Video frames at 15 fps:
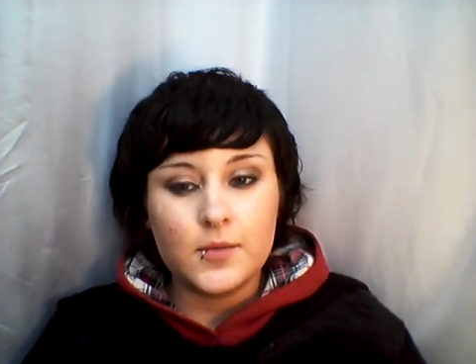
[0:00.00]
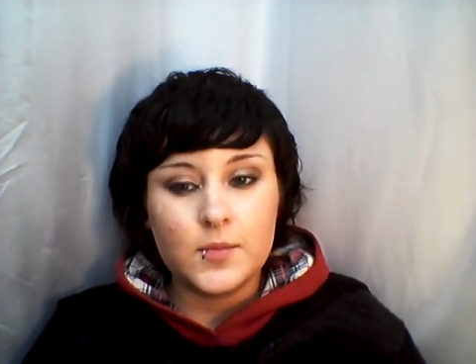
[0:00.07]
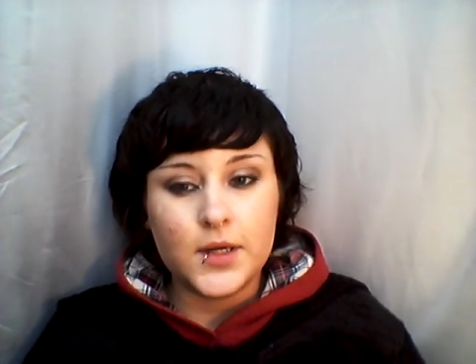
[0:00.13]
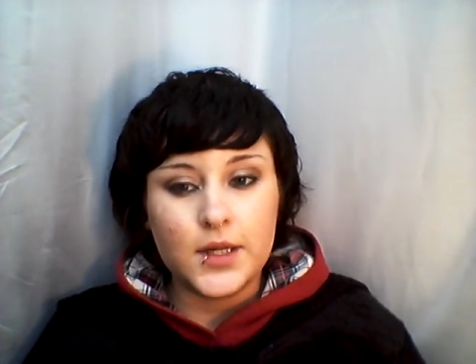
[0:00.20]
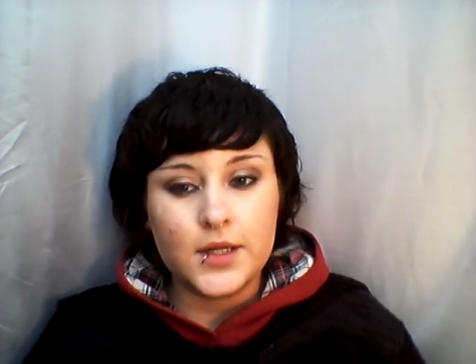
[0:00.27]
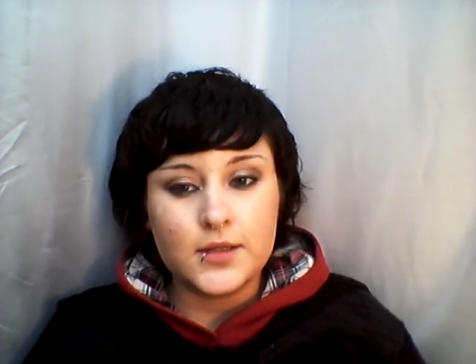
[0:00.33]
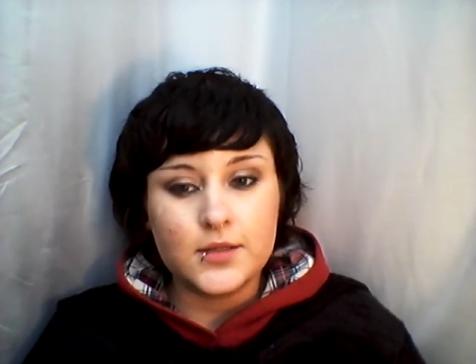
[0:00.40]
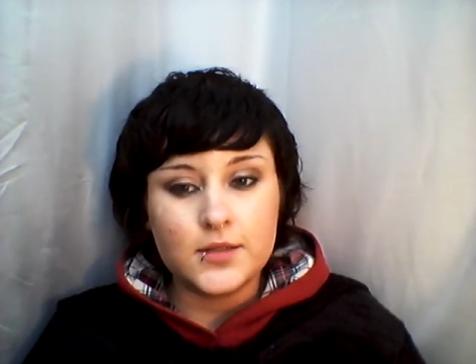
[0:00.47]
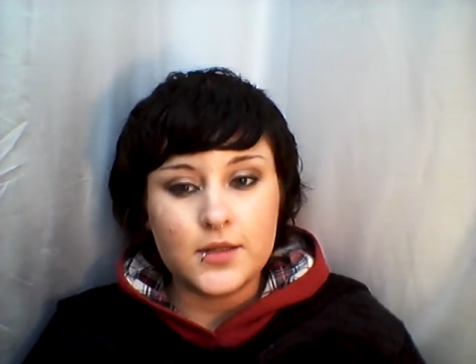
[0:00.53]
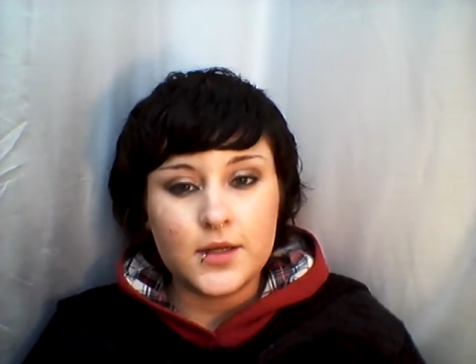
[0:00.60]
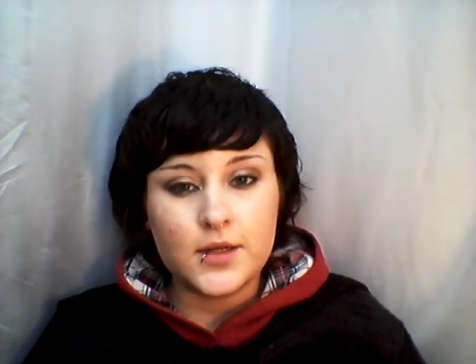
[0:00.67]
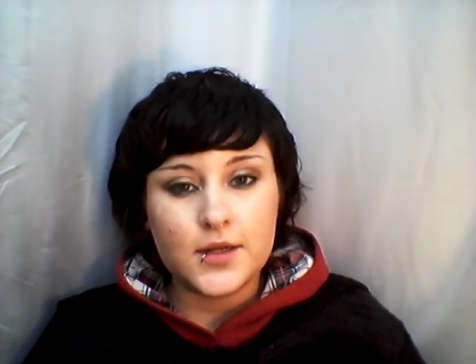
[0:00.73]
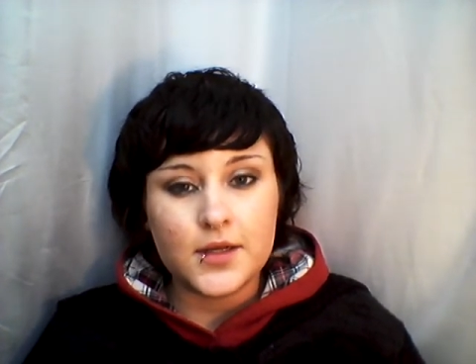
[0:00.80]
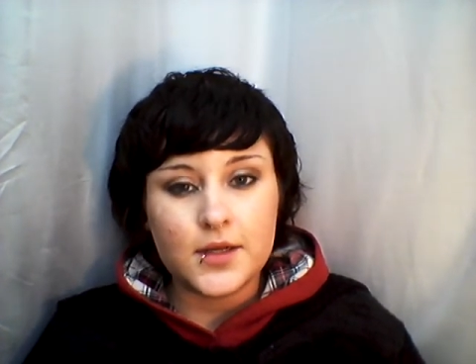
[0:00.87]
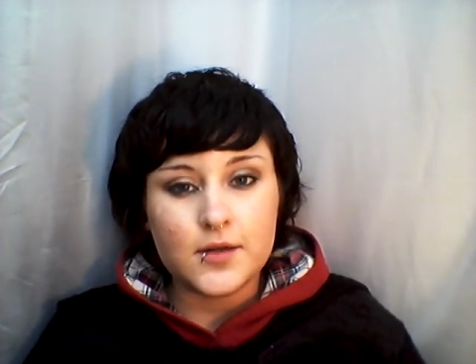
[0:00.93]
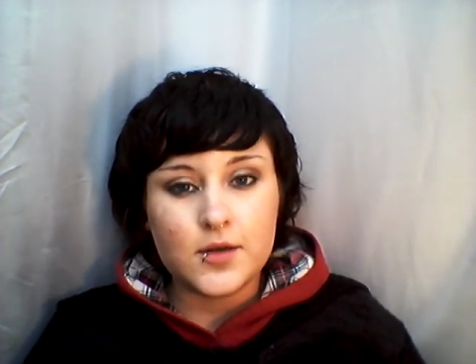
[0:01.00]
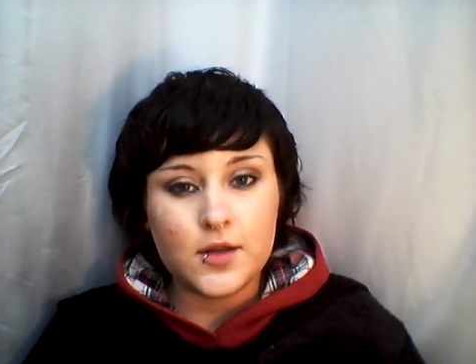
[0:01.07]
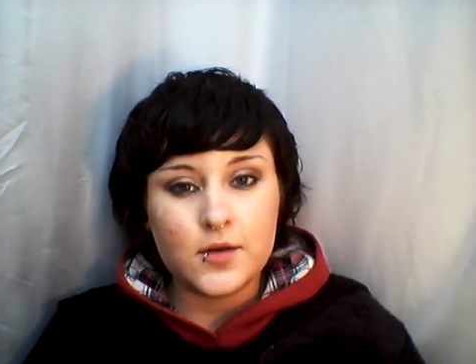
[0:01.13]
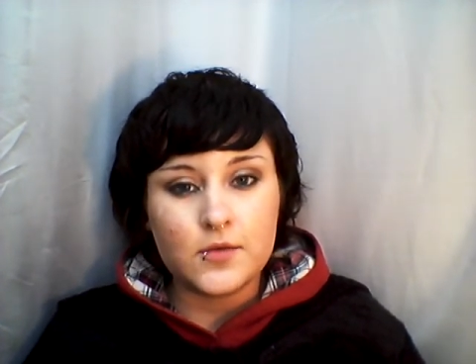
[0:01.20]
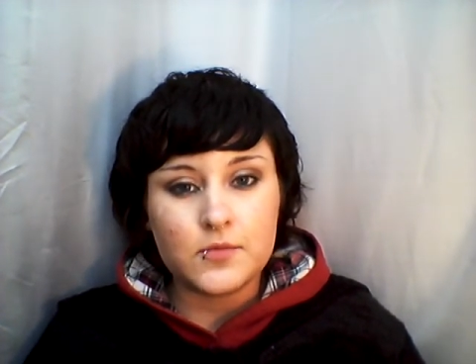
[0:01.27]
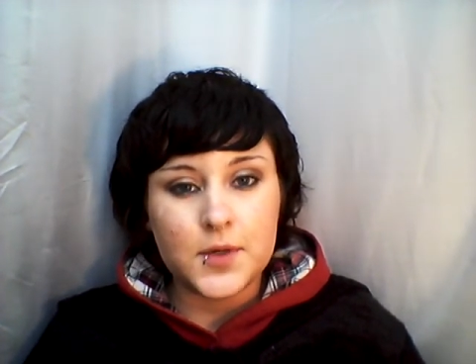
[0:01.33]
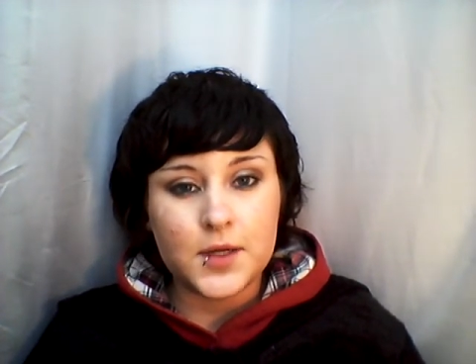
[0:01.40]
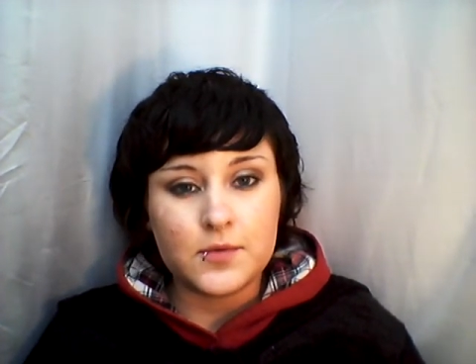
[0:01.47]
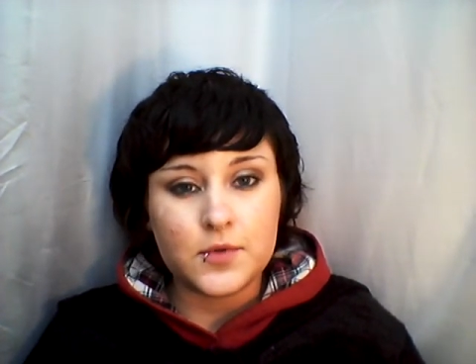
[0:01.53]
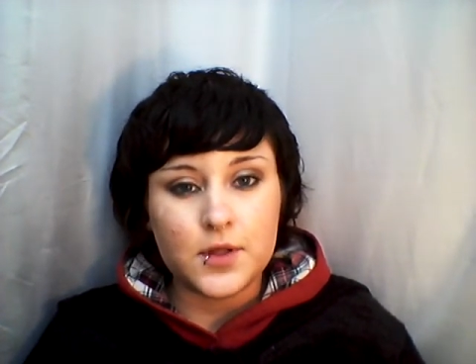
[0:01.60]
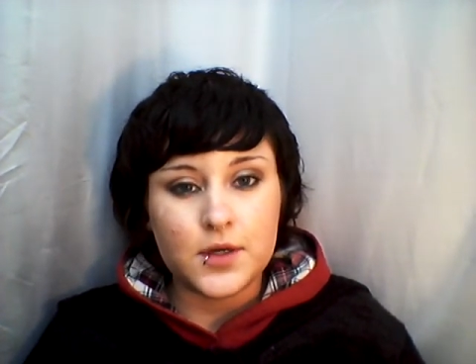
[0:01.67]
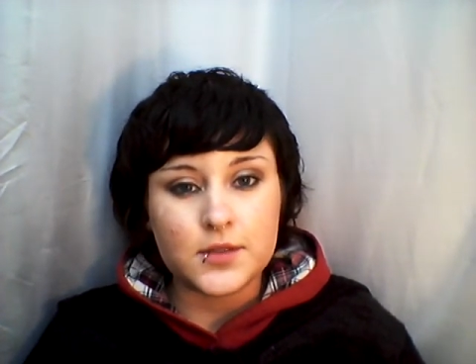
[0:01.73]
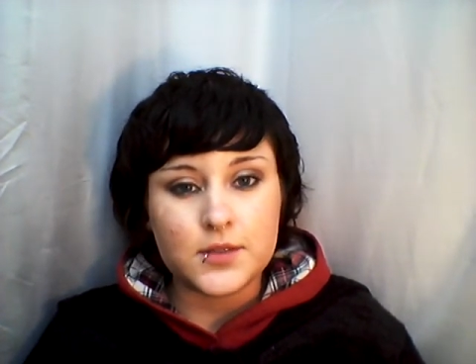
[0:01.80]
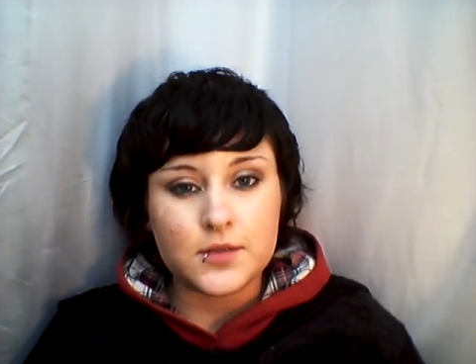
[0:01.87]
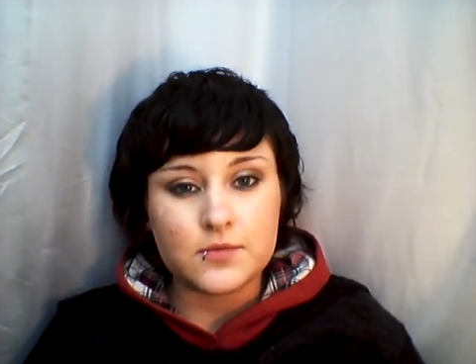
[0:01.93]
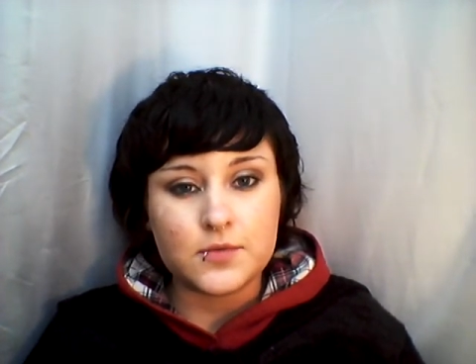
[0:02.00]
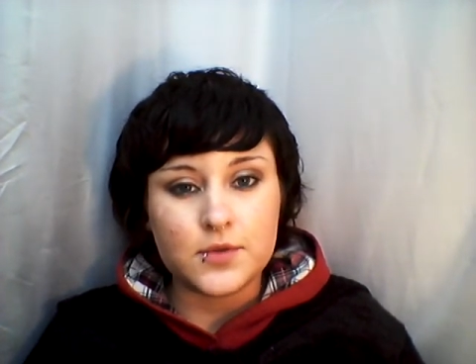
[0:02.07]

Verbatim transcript: But then again, none of my vlogs have